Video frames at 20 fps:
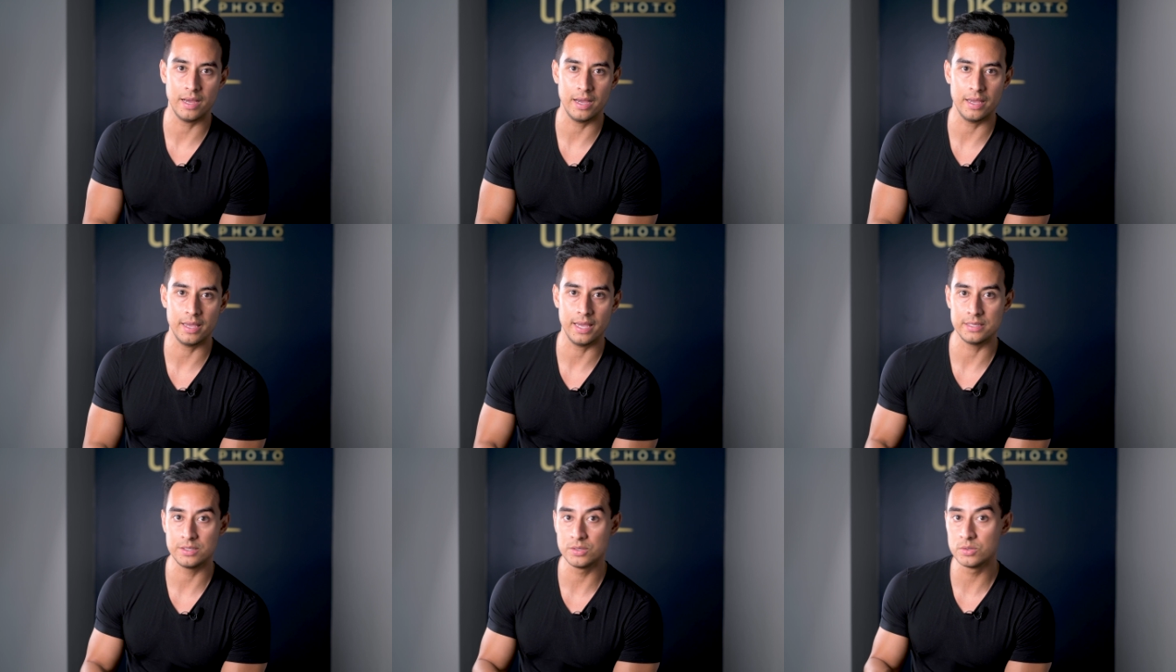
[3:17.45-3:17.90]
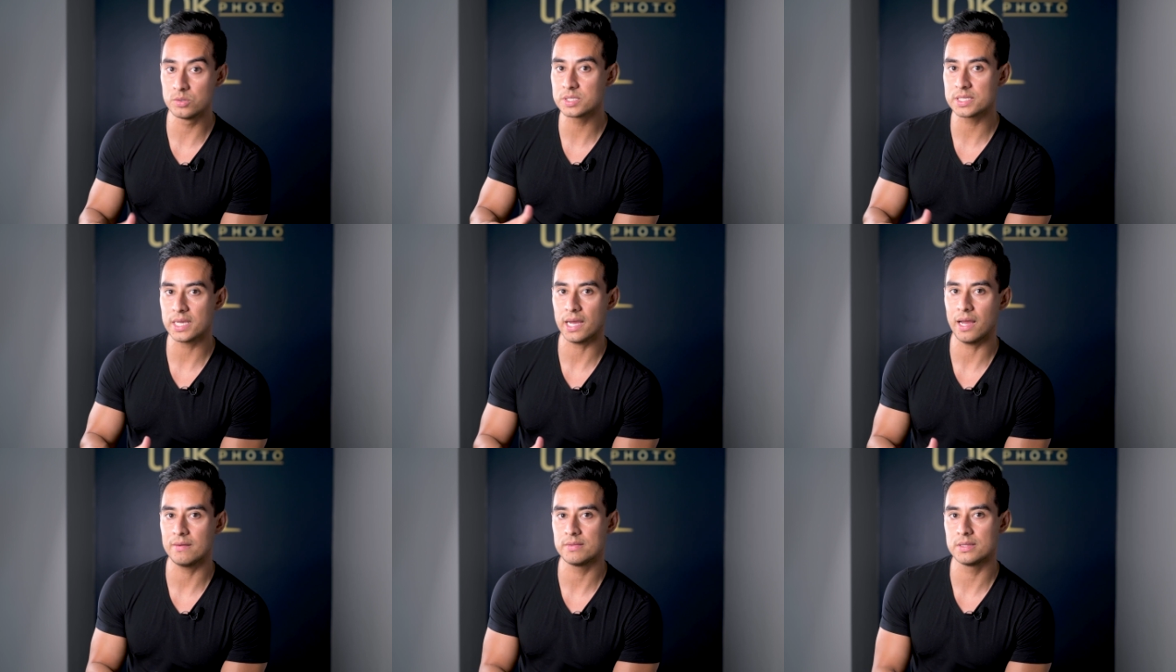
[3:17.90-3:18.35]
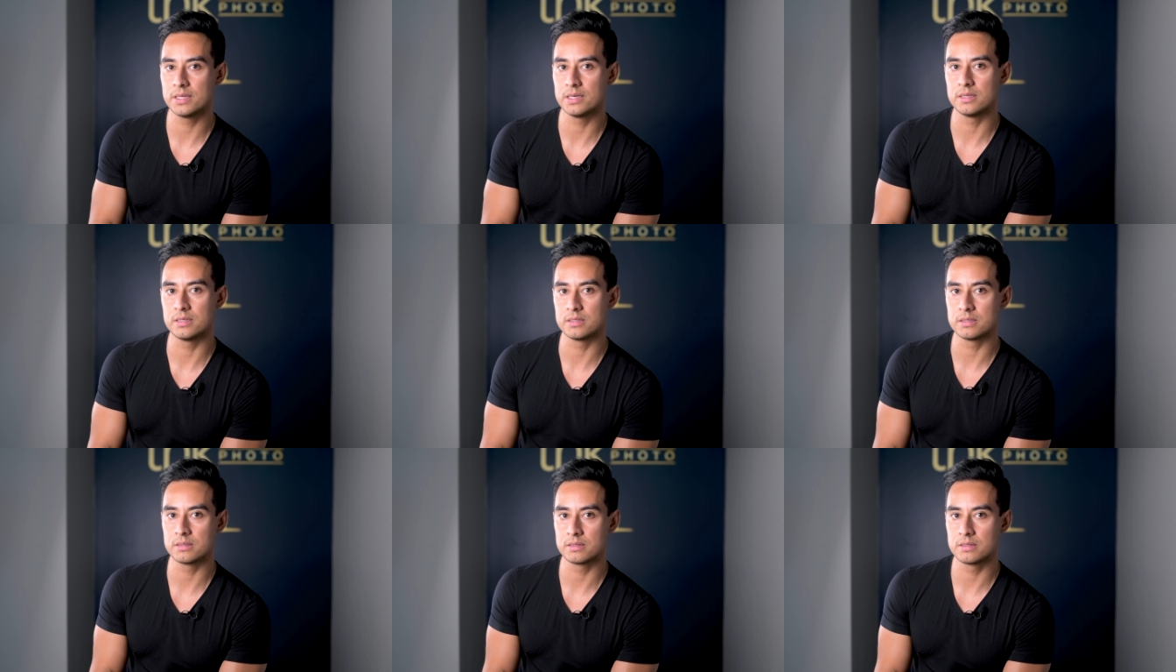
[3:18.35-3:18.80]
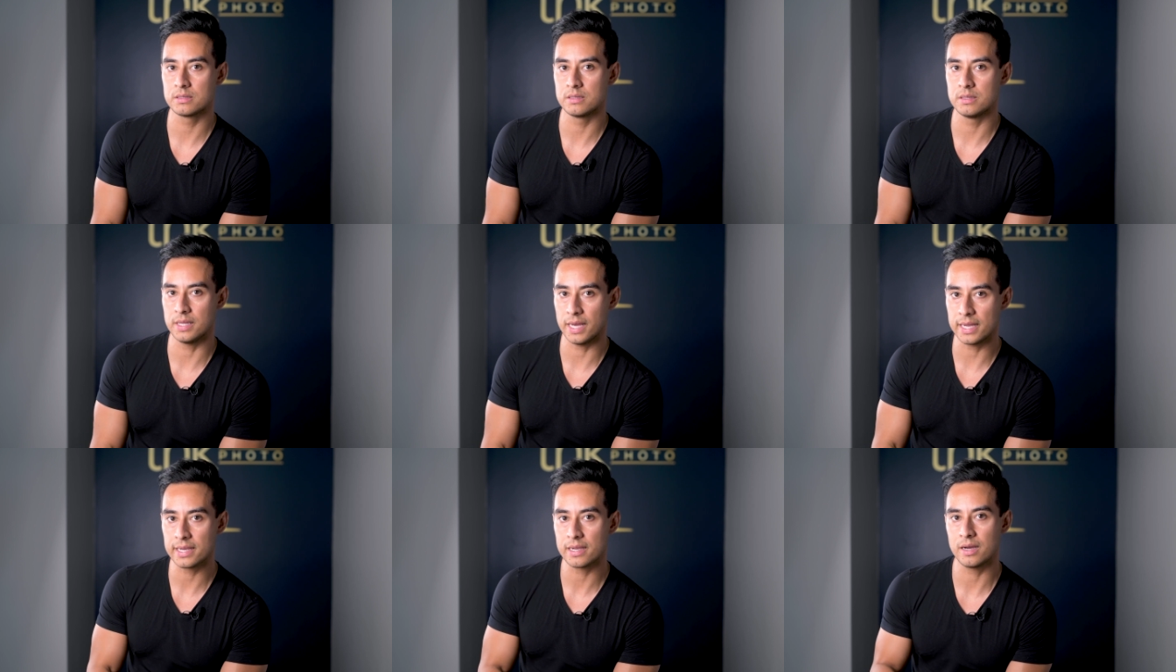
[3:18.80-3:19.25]
I used to have the
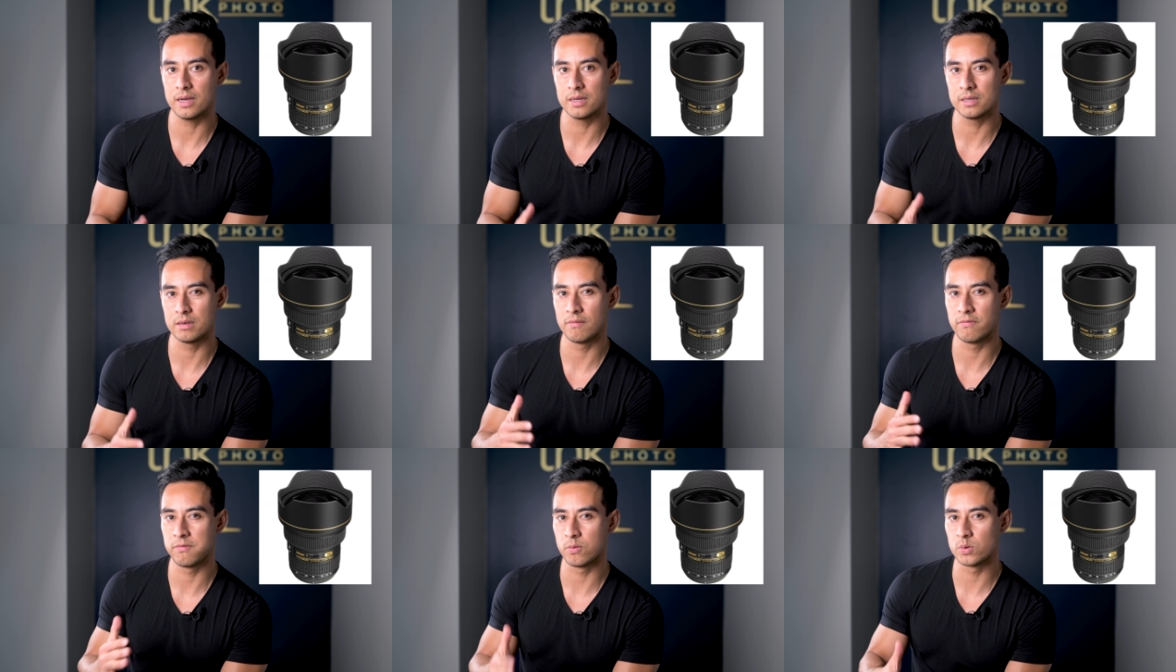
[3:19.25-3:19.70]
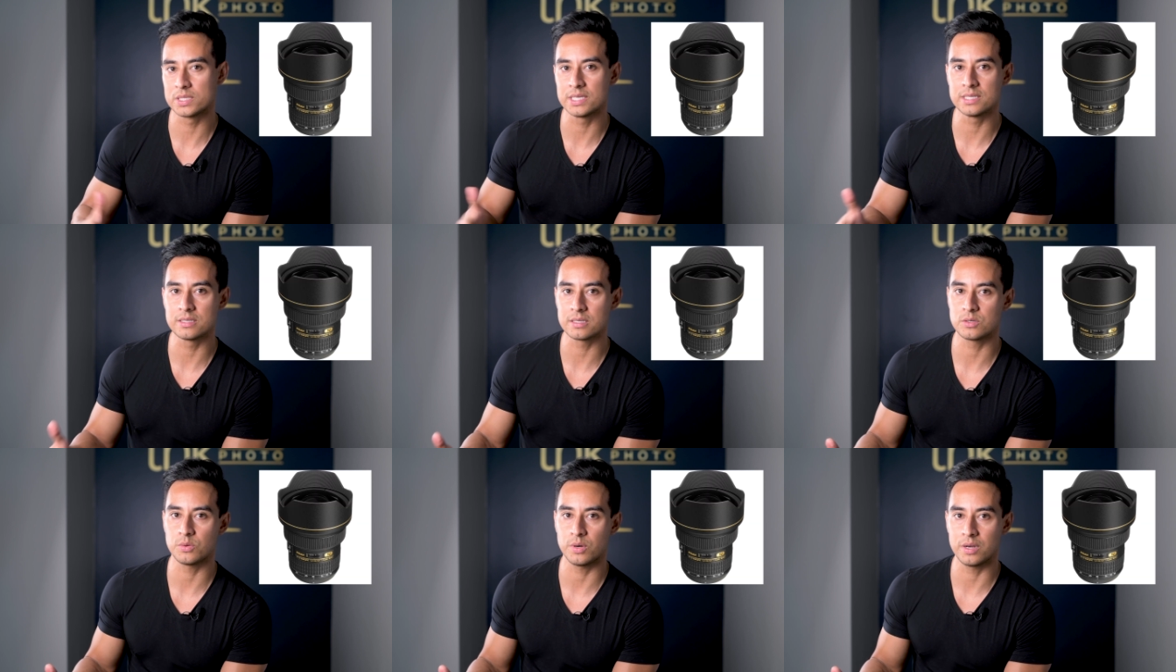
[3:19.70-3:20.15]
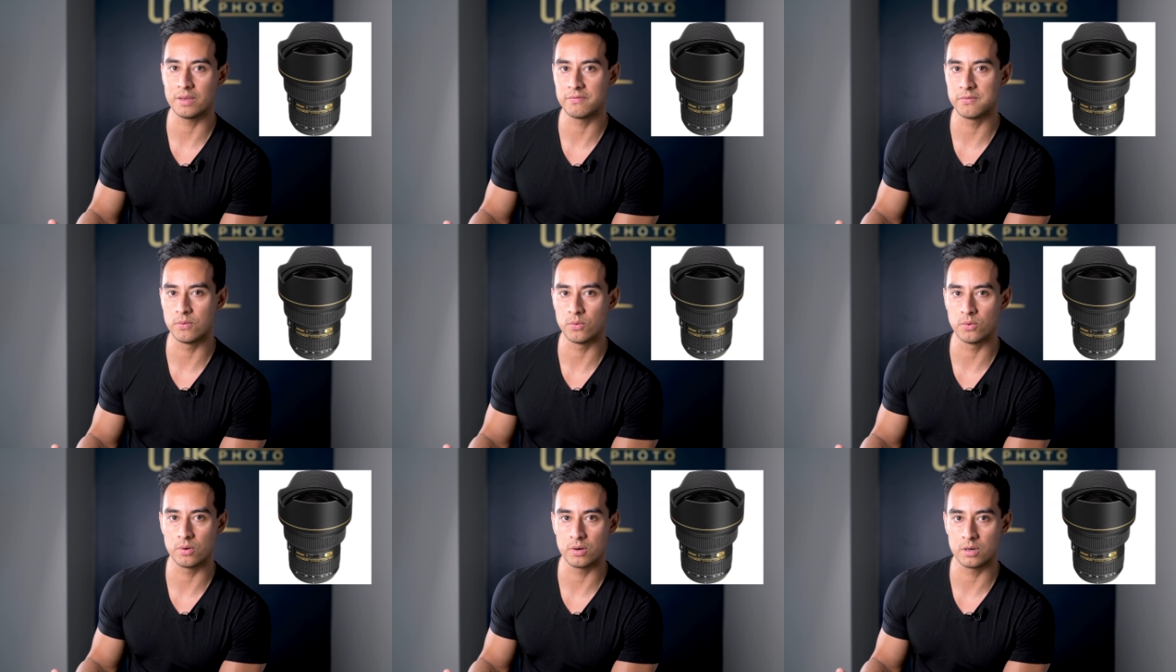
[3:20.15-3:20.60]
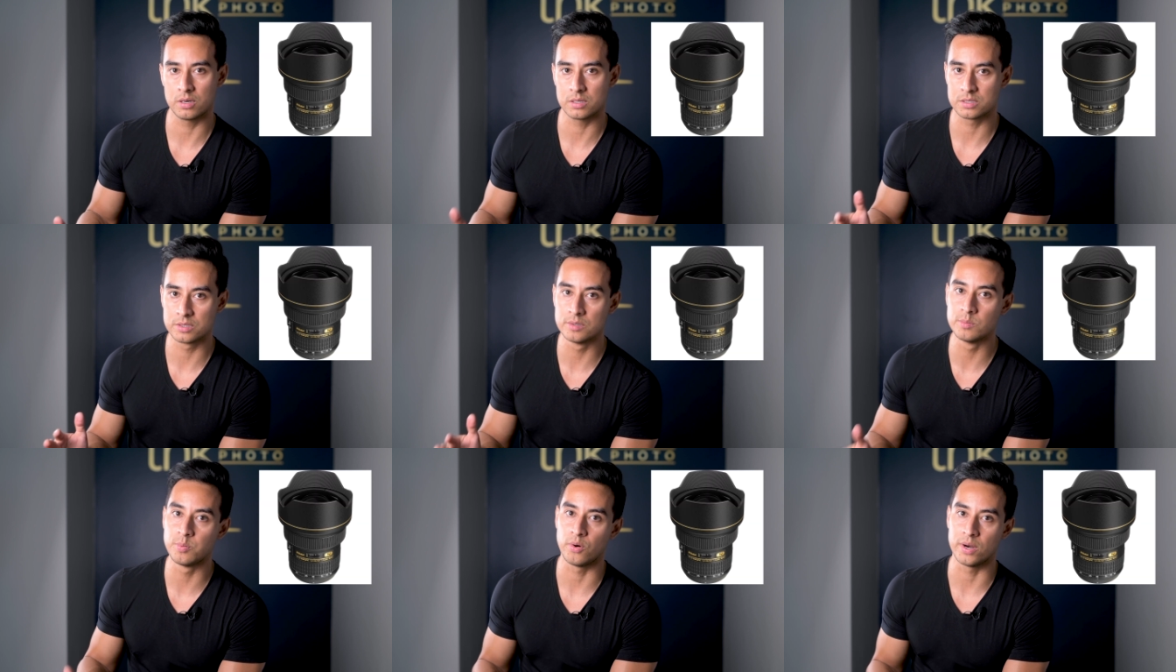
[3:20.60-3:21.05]
Nikon fourteen to
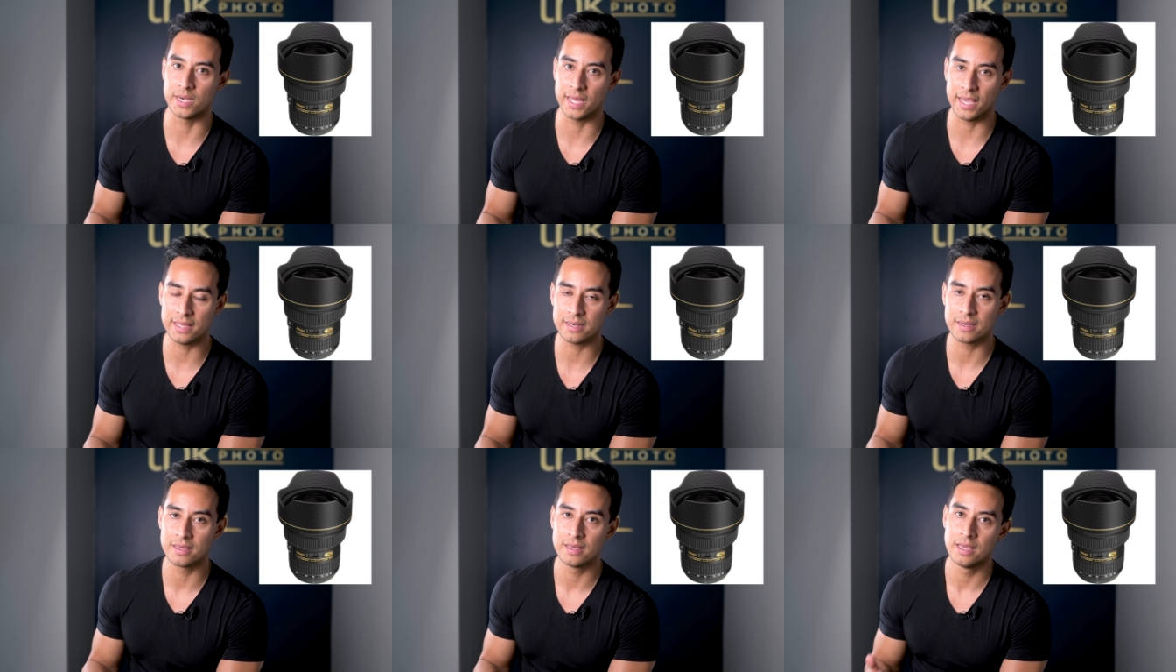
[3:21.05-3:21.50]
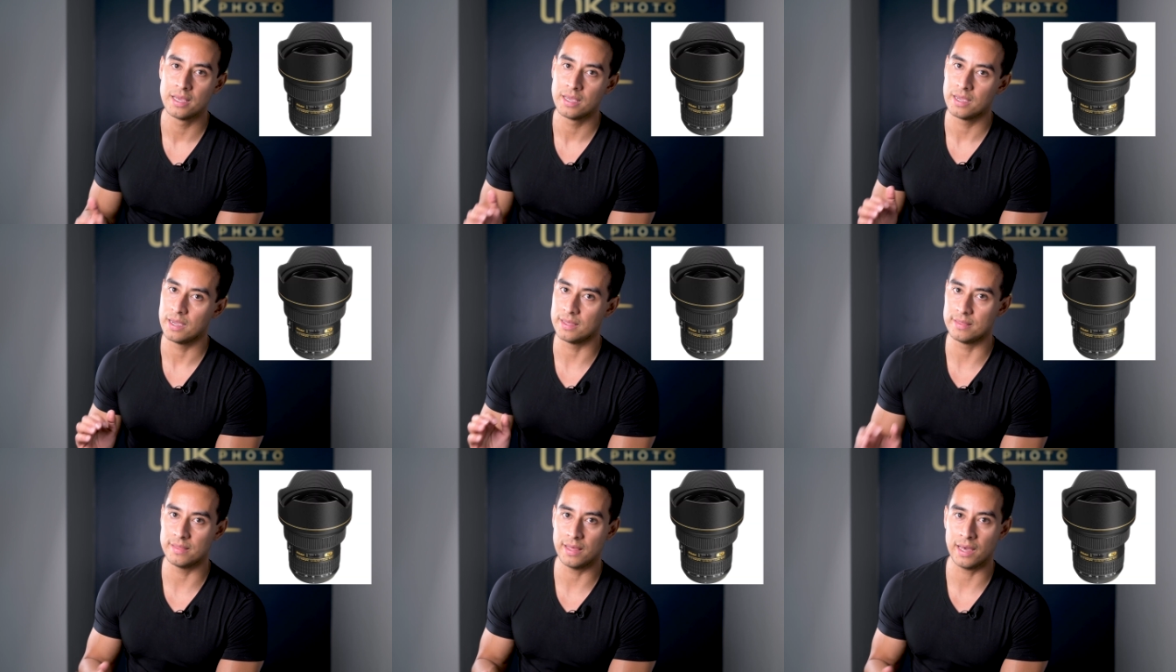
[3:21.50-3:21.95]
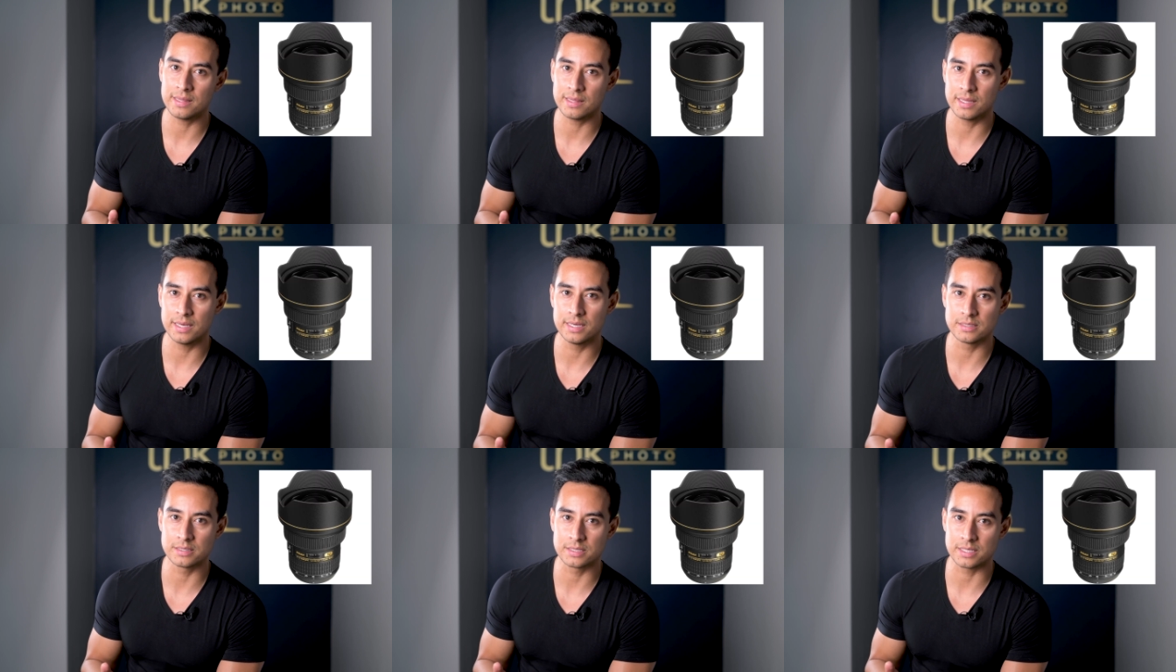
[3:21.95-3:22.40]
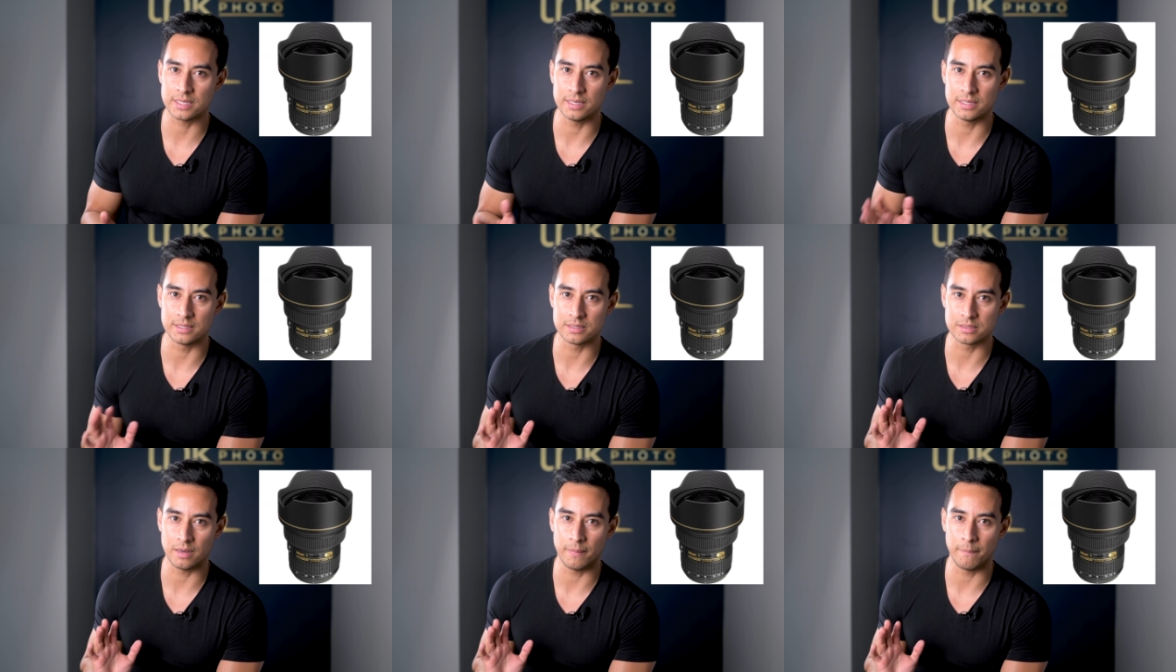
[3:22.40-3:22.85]
twenty-four two point eight, and that lens
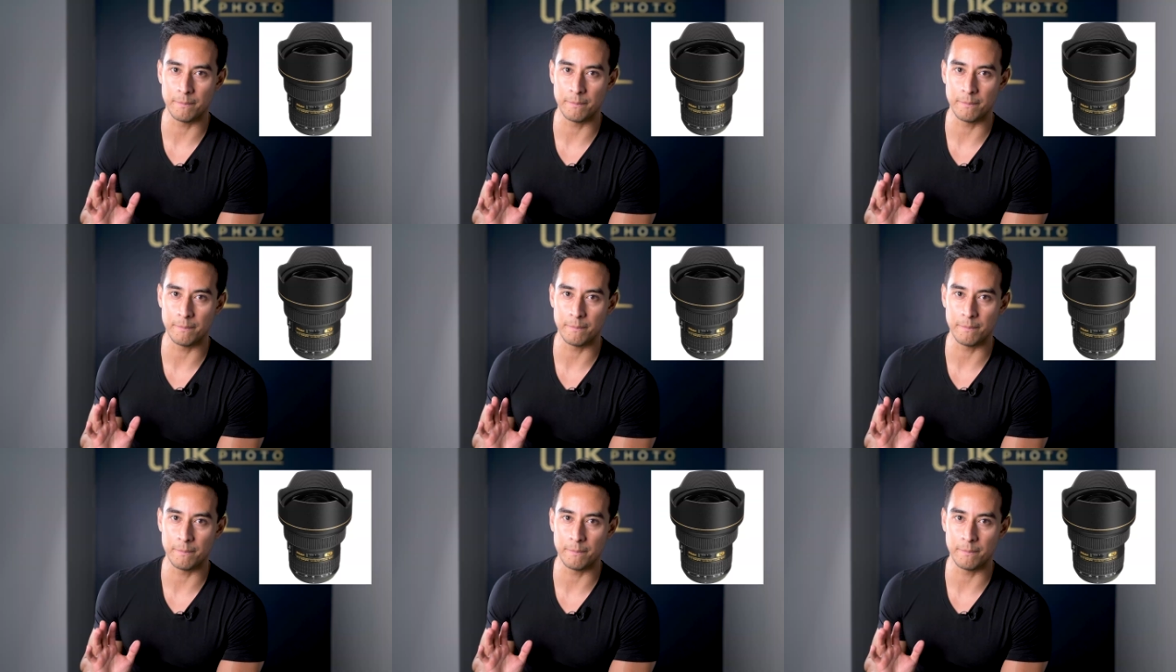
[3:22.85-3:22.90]
is